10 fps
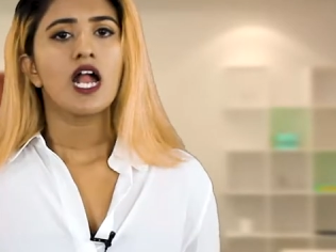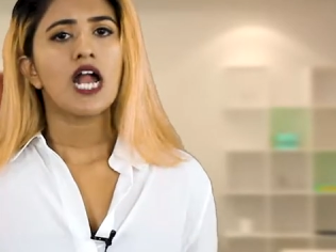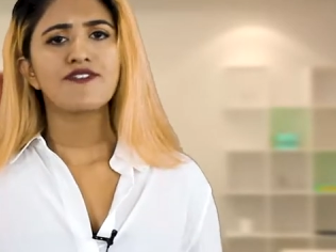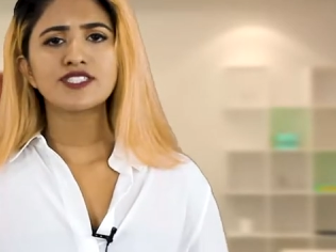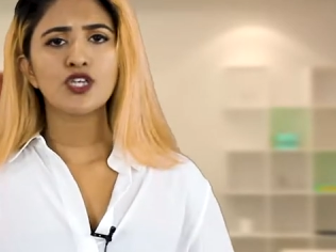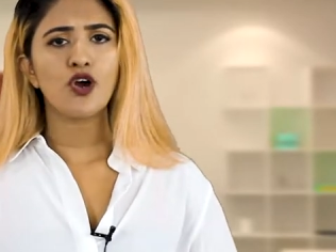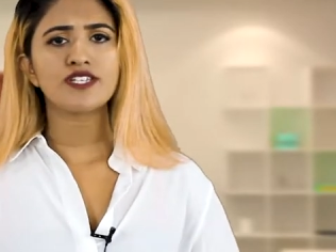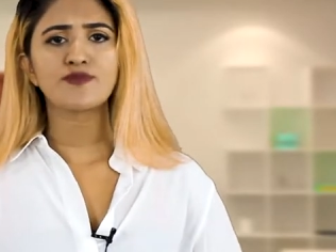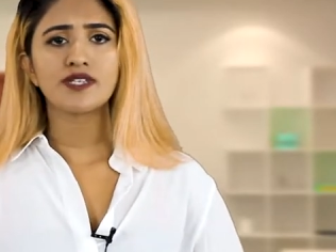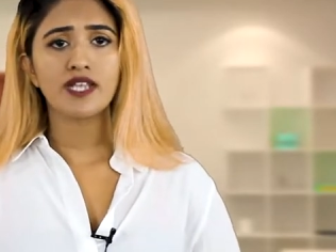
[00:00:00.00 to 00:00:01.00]
Average
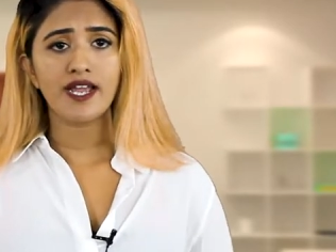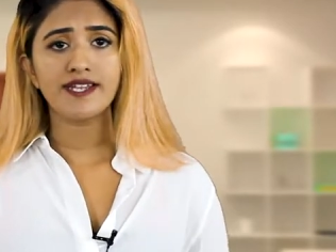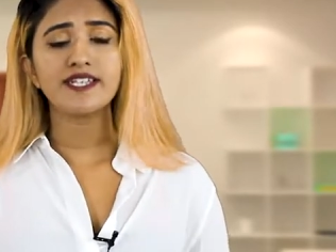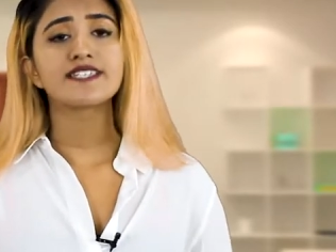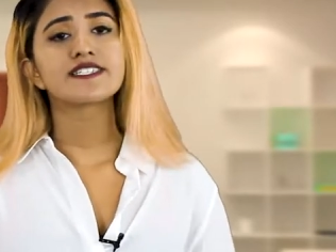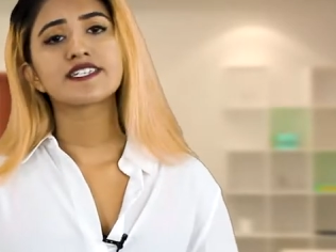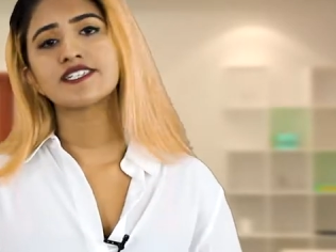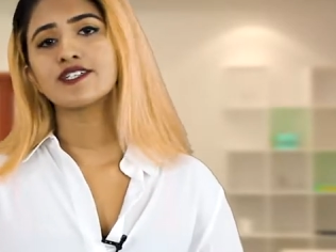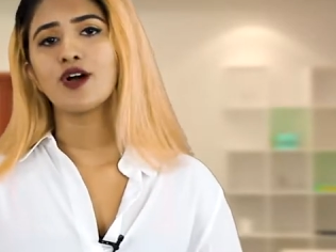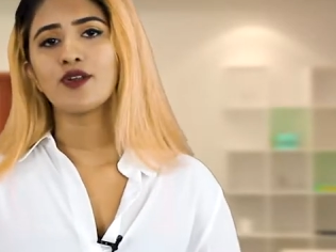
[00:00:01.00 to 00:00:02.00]
cost per day is
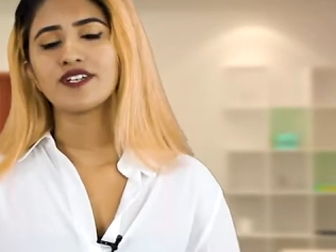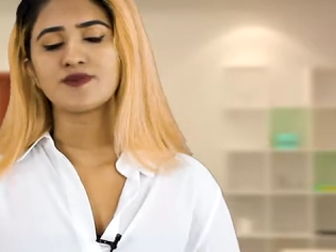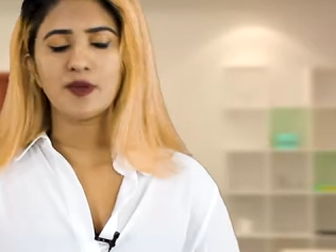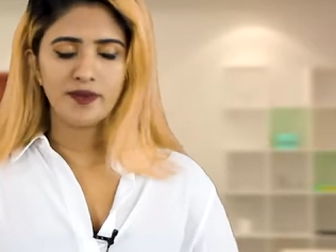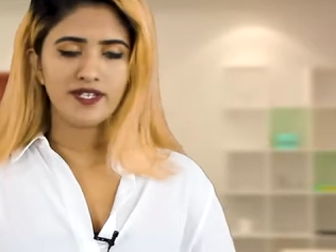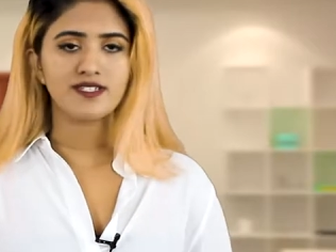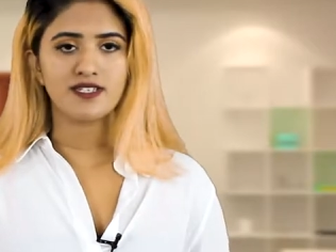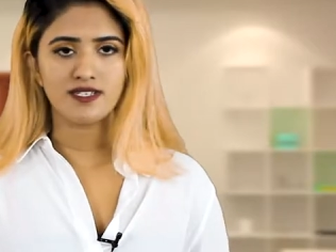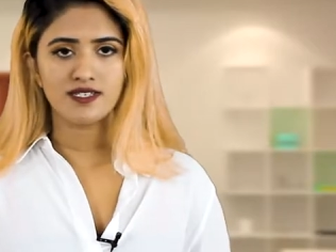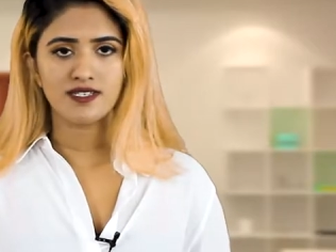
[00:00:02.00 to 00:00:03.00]
$60 per
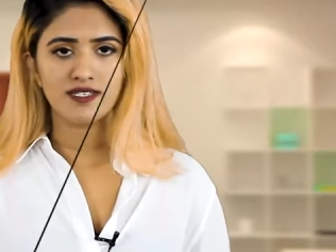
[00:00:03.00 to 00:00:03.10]
person.